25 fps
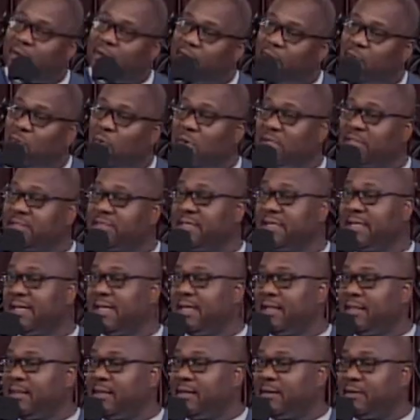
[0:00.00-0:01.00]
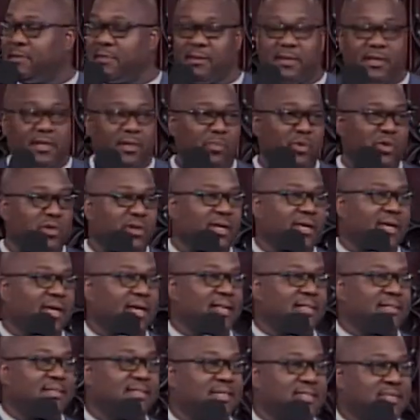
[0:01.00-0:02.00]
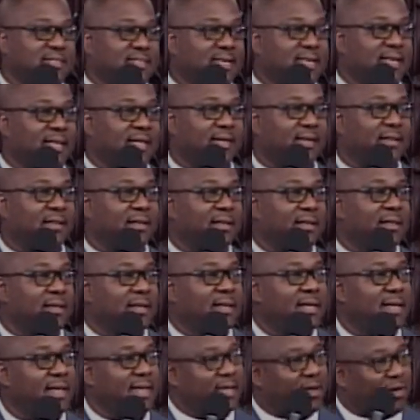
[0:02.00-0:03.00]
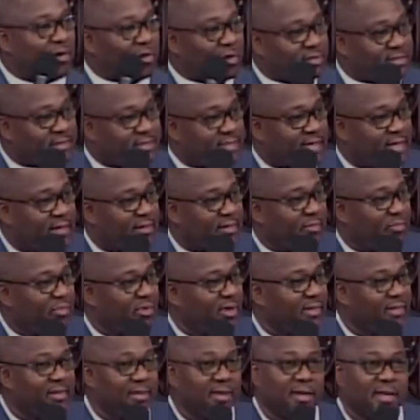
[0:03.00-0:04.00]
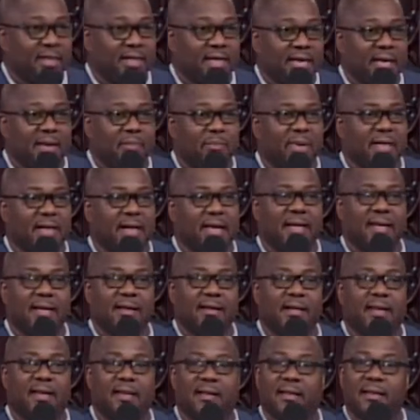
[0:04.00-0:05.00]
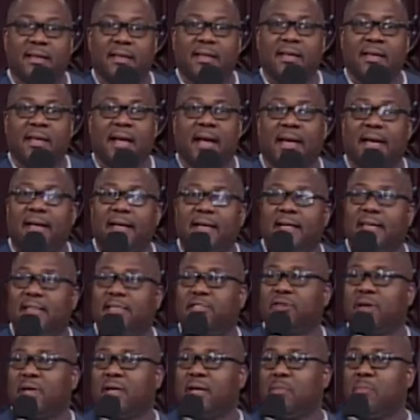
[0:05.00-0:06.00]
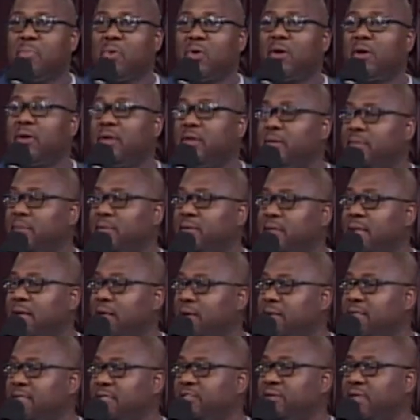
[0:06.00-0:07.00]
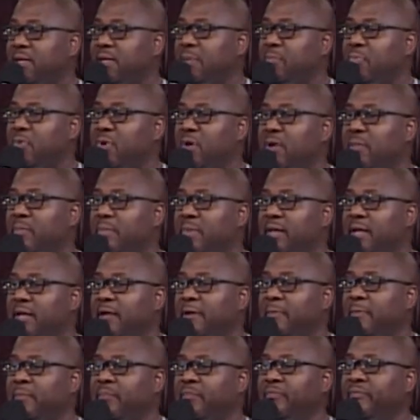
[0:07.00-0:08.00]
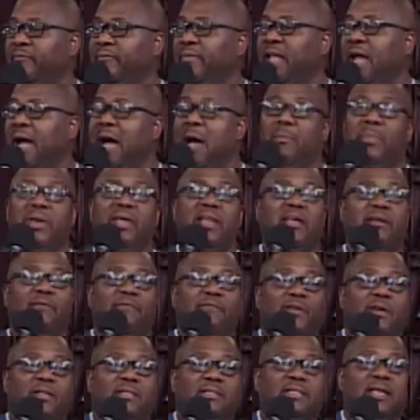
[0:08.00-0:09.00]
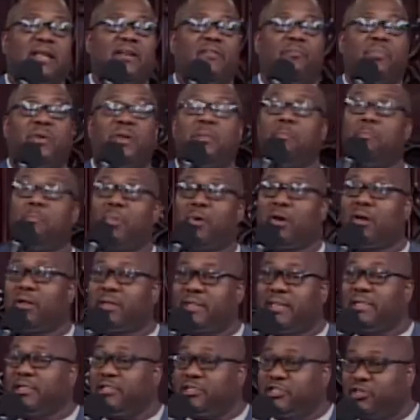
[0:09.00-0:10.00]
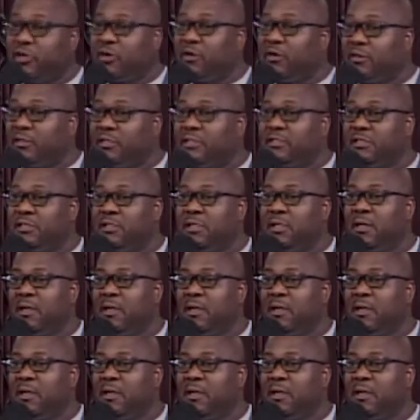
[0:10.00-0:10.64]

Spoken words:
Once again, communication is key. He calls the other brother. Yeah, man, I hear they trying to burn her. I hear they trying to burn me. How many of us have been burnt in church